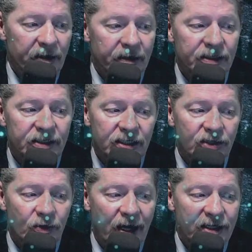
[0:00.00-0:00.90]
The
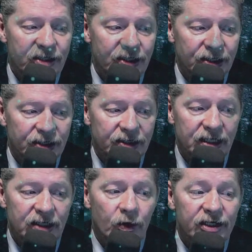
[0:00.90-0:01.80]
situations
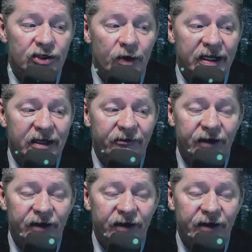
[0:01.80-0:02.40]
in which we can